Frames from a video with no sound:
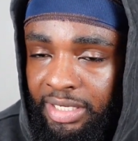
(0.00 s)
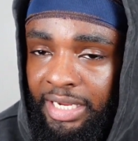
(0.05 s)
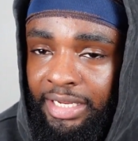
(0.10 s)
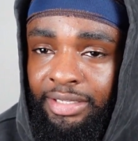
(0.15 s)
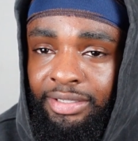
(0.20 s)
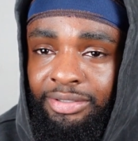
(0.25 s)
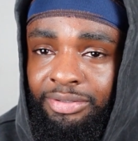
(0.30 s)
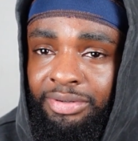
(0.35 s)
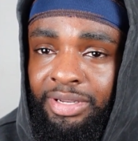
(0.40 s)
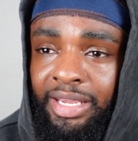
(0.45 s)

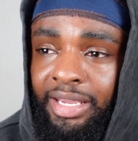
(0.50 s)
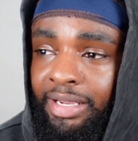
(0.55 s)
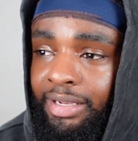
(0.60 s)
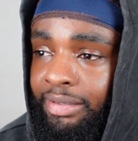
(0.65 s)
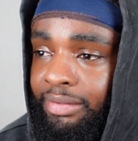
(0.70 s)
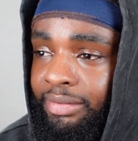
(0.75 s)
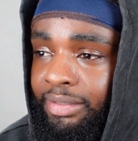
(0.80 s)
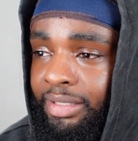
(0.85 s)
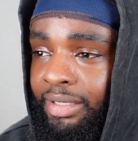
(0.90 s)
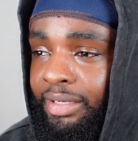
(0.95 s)
Like, you
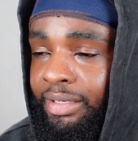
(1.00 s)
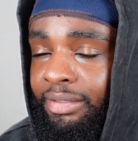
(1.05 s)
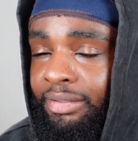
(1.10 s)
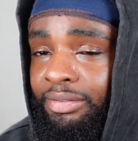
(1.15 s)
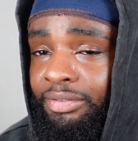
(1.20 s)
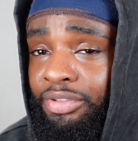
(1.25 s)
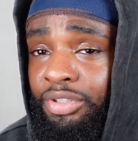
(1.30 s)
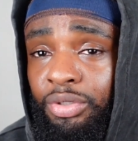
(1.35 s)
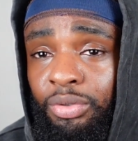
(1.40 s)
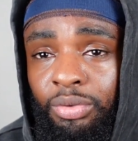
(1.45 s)
can't
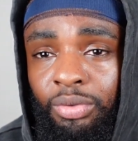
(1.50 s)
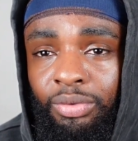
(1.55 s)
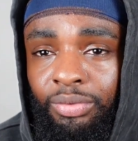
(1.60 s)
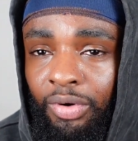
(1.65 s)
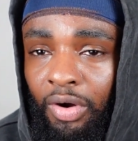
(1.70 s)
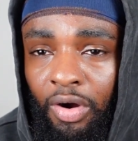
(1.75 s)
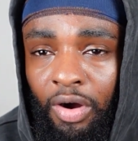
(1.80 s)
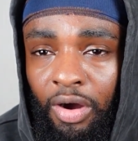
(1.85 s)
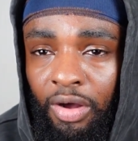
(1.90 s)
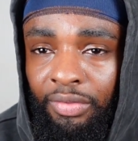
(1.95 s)
do
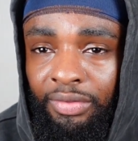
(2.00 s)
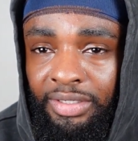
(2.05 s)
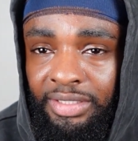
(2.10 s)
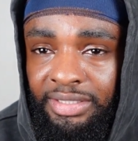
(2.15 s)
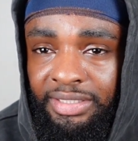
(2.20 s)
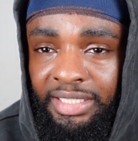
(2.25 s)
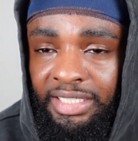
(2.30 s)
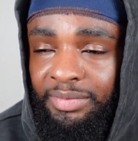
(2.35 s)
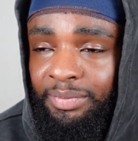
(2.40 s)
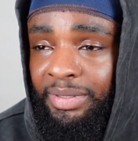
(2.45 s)
all these
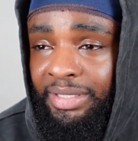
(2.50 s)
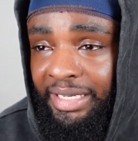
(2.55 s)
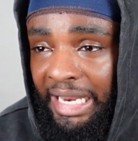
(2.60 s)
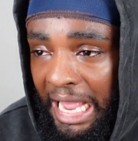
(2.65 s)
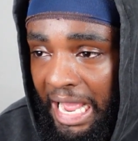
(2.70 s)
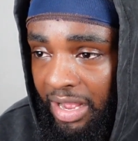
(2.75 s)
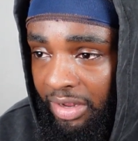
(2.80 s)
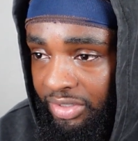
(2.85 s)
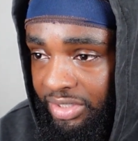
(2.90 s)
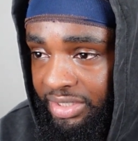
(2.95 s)
things. But
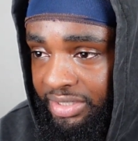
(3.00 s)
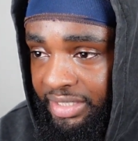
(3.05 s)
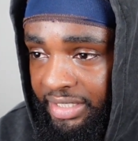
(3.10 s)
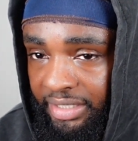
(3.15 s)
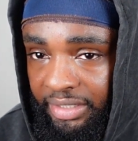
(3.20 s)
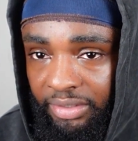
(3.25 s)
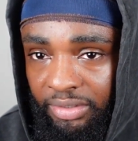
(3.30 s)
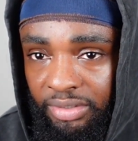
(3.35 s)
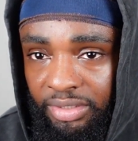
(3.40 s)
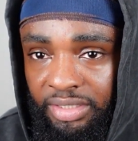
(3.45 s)
now
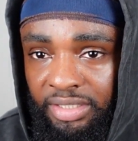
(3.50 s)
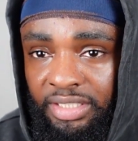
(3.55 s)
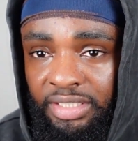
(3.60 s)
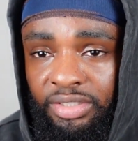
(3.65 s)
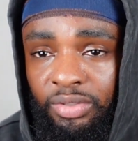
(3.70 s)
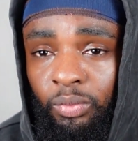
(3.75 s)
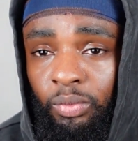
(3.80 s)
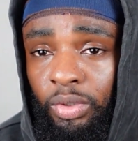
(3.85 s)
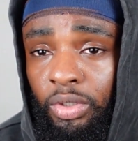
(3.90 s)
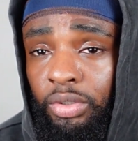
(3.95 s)
sneakers, since
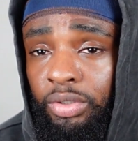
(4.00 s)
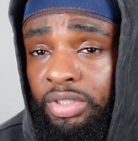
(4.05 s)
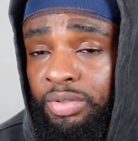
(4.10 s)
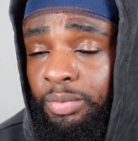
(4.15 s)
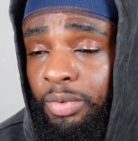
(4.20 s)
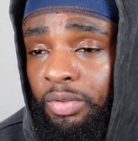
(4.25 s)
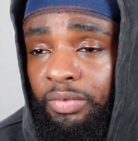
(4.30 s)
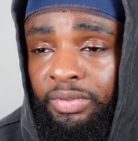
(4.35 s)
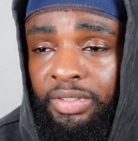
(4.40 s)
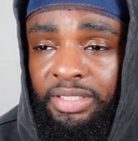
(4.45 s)
the world is
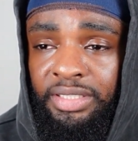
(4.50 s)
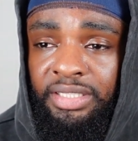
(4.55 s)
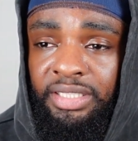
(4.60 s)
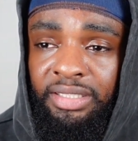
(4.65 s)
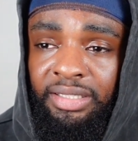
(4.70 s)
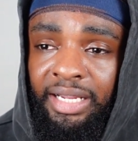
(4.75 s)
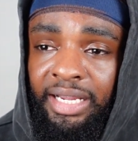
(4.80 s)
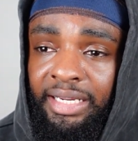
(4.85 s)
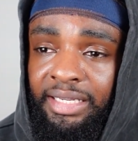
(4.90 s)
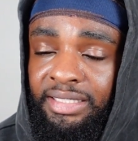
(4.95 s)
moving into
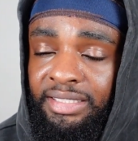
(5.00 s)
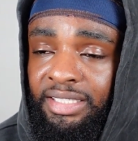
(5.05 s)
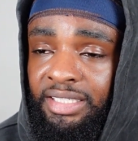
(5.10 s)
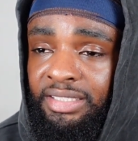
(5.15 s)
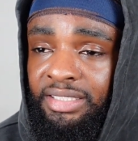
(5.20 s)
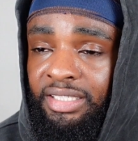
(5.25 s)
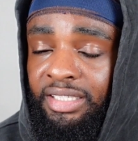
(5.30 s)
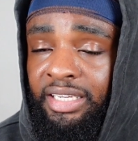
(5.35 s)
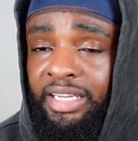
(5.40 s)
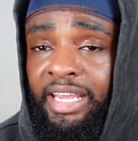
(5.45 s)
like
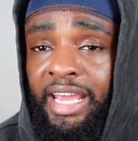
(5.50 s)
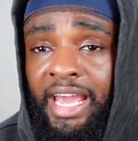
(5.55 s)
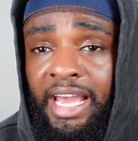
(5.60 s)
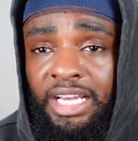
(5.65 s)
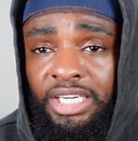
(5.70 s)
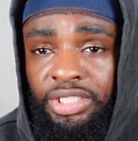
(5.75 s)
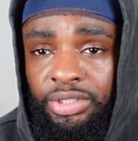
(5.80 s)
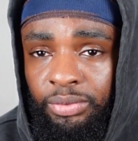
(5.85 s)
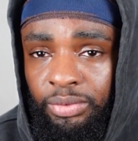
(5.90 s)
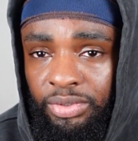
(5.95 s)
such a
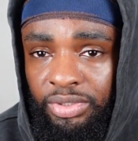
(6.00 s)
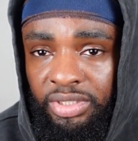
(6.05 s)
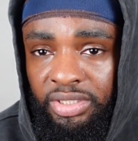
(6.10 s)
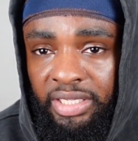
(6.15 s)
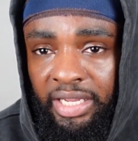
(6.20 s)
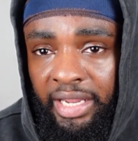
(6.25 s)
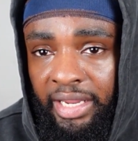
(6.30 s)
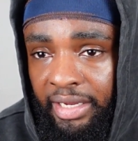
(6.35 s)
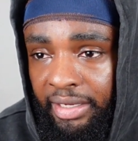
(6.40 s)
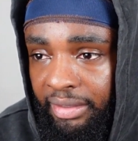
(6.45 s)
casual
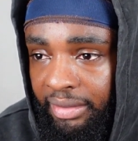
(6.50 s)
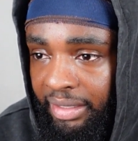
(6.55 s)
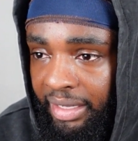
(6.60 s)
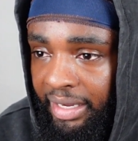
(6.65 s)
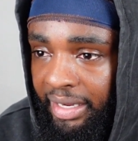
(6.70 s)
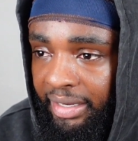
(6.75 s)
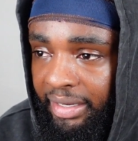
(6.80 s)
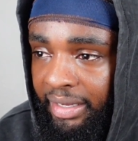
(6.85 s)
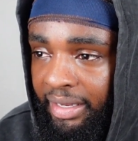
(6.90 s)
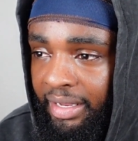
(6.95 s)
state,
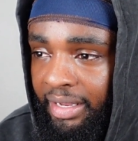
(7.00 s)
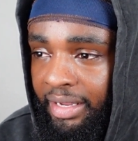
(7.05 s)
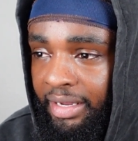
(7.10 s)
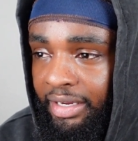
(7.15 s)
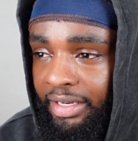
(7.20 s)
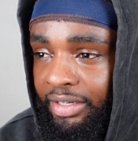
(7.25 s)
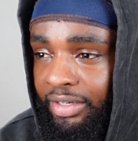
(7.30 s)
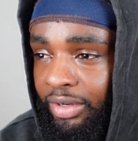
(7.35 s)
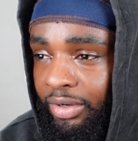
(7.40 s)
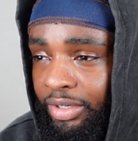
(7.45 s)
like,
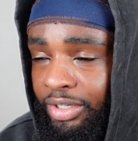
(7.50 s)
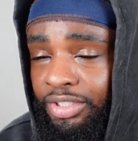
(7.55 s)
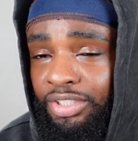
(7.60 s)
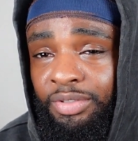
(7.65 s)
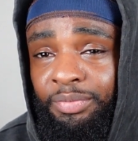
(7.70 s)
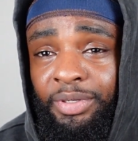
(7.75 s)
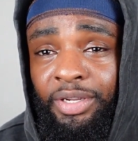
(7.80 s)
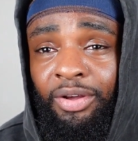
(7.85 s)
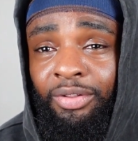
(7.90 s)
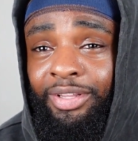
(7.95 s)
you know, it used
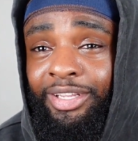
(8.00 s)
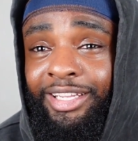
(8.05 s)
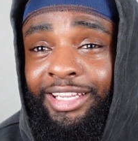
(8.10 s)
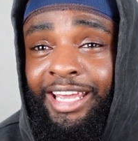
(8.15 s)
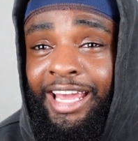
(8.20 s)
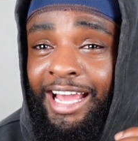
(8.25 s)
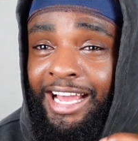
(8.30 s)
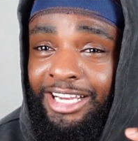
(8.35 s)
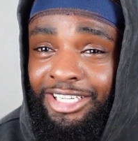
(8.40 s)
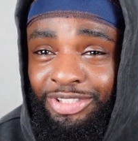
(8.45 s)
to be only
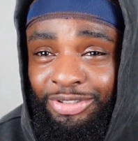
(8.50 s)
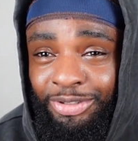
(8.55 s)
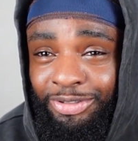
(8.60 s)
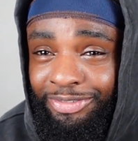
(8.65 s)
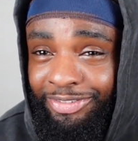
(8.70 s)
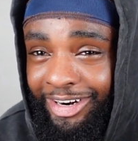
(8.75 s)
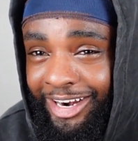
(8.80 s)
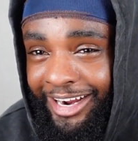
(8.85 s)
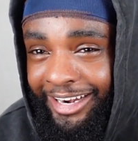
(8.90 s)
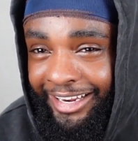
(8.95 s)
casual
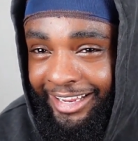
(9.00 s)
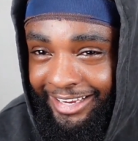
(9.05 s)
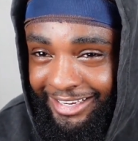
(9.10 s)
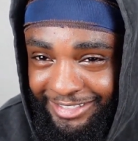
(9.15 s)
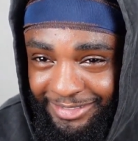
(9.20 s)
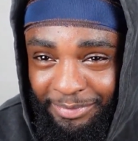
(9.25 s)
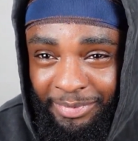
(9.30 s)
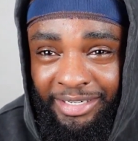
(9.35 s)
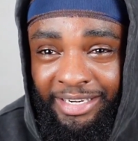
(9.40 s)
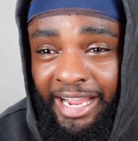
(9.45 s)

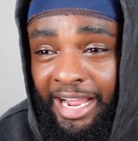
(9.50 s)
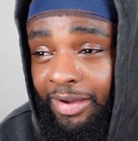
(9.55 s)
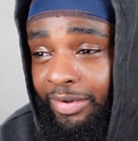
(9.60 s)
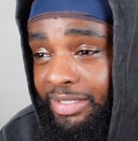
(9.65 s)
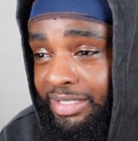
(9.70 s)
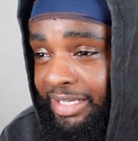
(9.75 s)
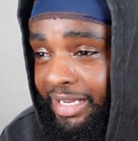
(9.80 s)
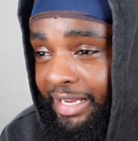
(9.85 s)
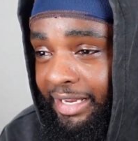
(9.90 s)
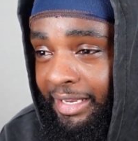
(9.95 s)
Fridays, but now
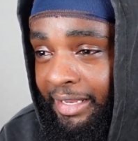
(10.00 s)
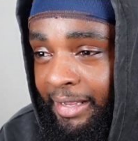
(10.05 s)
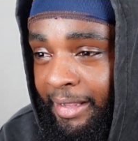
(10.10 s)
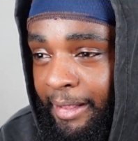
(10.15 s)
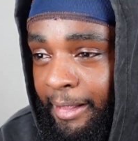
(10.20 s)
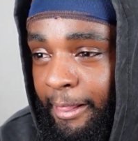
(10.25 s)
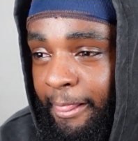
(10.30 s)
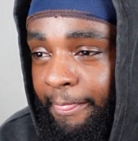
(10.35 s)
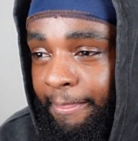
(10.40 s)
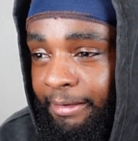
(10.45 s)
it's like,
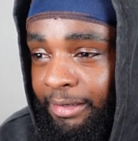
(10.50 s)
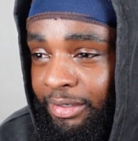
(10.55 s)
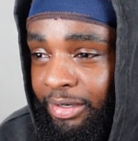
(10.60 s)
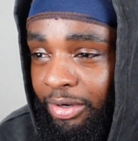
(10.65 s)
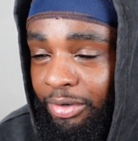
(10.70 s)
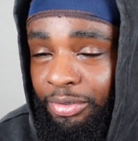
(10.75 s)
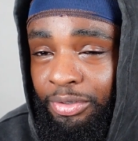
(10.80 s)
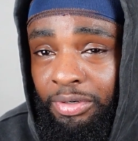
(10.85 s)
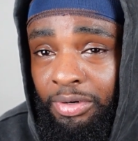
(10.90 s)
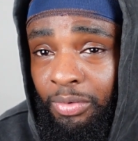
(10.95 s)
you
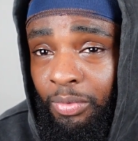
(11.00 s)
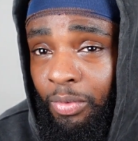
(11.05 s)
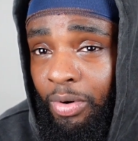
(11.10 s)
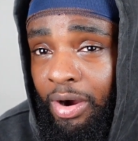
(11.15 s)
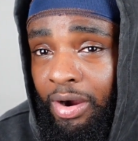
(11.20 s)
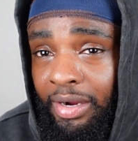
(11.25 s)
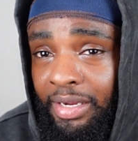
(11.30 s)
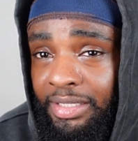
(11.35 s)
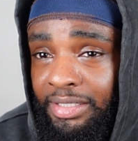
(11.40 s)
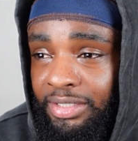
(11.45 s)
know, you could
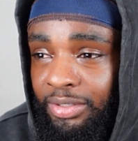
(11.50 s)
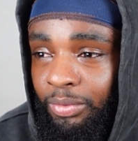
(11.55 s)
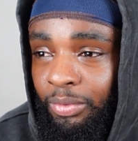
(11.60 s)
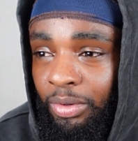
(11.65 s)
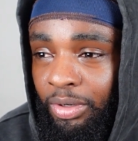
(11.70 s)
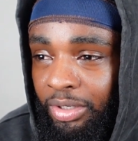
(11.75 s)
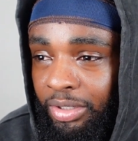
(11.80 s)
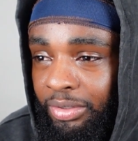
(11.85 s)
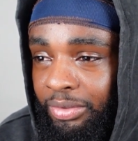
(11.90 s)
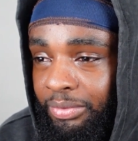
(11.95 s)
walk into
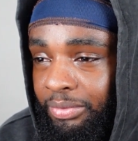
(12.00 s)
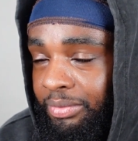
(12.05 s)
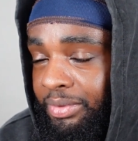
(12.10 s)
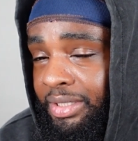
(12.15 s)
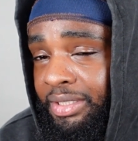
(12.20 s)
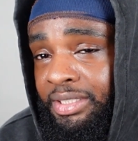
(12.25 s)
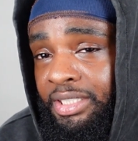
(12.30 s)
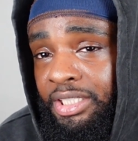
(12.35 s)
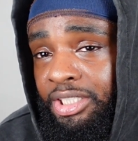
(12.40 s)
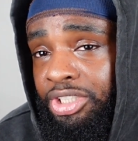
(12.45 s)
work
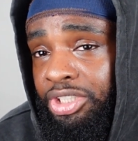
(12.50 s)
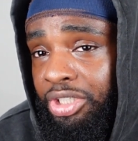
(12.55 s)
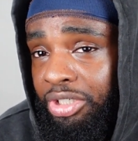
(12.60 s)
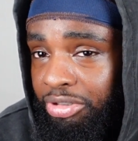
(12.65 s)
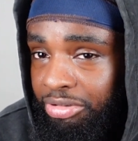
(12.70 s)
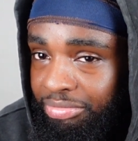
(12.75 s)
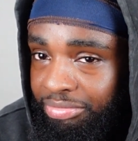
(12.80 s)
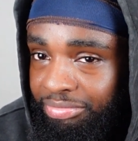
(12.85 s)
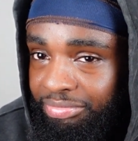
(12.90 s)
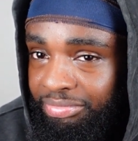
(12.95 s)
with a
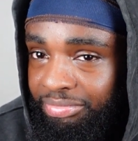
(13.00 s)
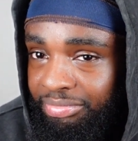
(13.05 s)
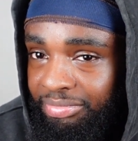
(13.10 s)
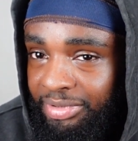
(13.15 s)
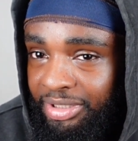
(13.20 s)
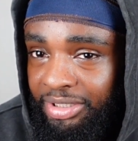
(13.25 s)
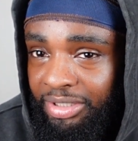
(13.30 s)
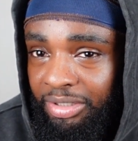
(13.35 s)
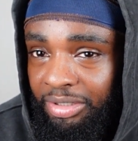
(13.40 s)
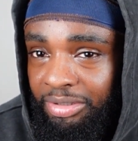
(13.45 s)
t-shirt,
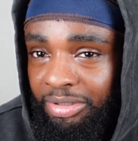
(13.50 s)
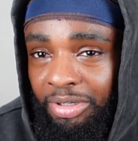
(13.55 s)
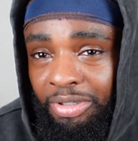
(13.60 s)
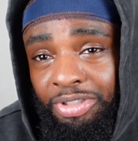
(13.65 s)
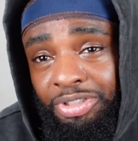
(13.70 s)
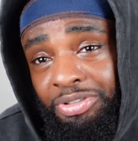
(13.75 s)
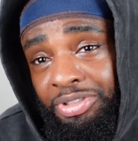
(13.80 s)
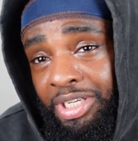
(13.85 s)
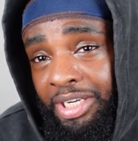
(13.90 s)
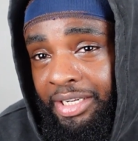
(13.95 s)
you know, as long
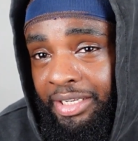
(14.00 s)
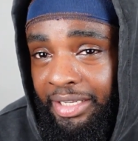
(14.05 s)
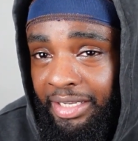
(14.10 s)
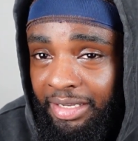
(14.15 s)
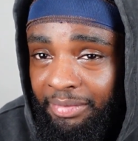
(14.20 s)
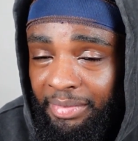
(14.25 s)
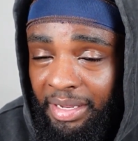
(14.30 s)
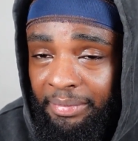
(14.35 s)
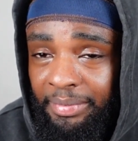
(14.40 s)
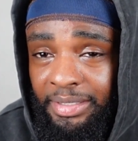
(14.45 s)
as you tuck it
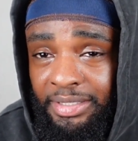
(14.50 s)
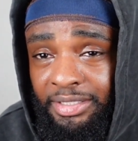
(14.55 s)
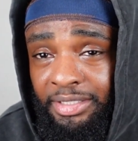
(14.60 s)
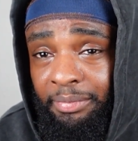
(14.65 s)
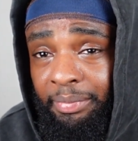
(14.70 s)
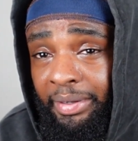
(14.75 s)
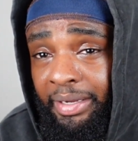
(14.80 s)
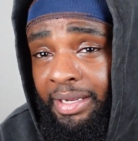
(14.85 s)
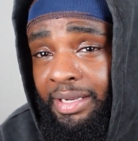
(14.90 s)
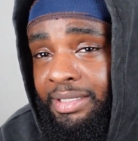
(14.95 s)
in, maybe into
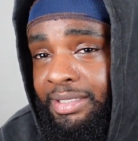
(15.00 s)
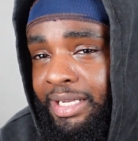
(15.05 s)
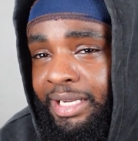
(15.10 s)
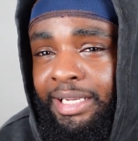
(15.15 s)
your pants.